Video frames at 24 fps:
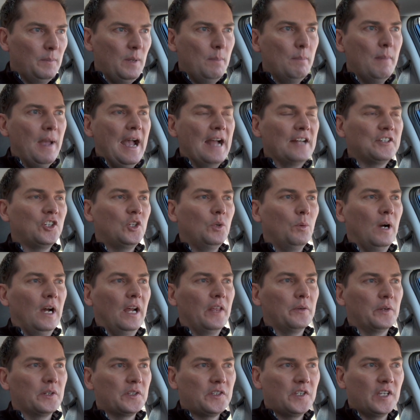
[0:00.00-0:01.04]
be matched to
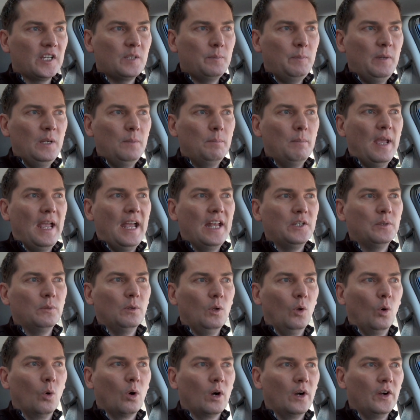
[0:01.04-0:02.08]
either a 6-speed
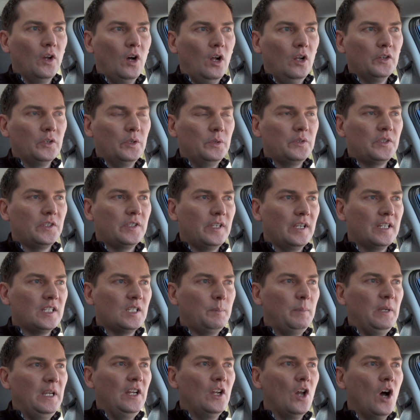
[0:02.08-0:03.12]
manual or an all-new
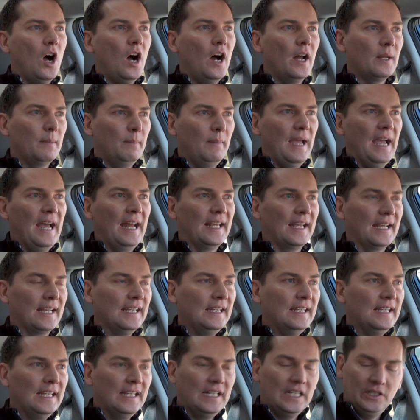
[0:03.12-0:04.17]
6-speed automatic.
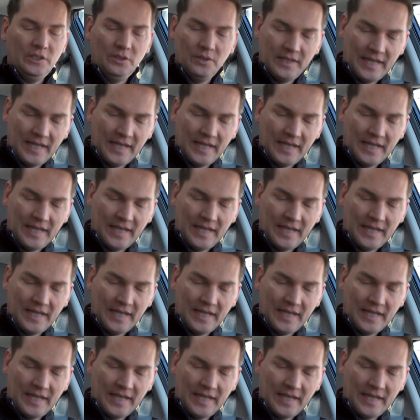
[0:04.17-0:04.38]
Now you